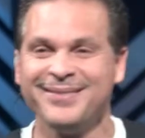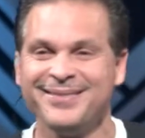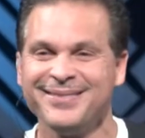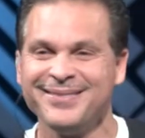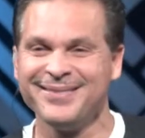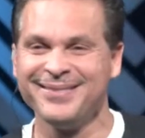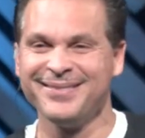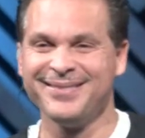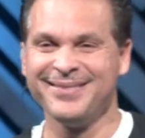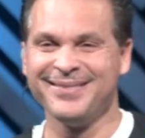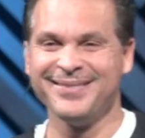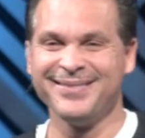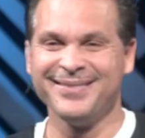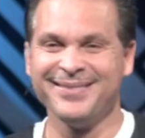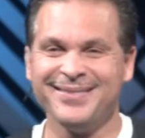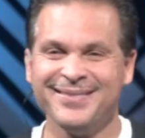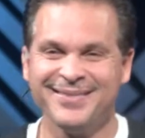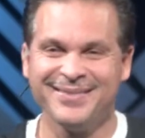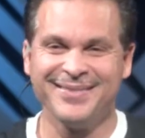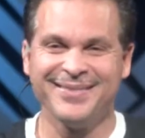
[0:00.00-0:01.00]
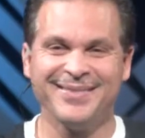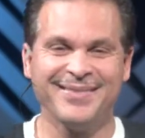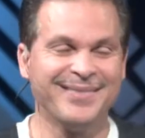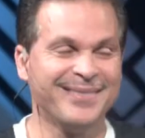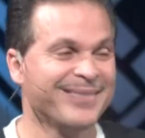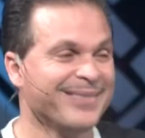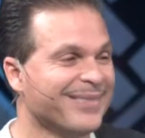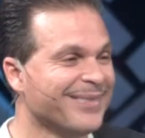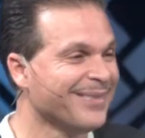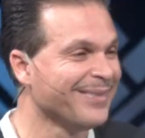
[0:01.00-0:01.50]

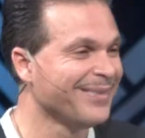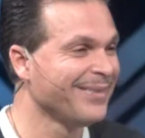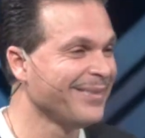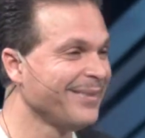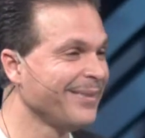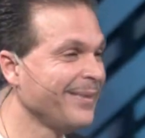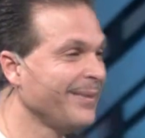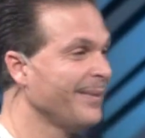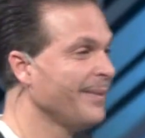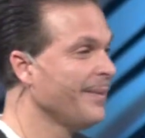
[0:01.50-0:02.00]
Nobody speaks.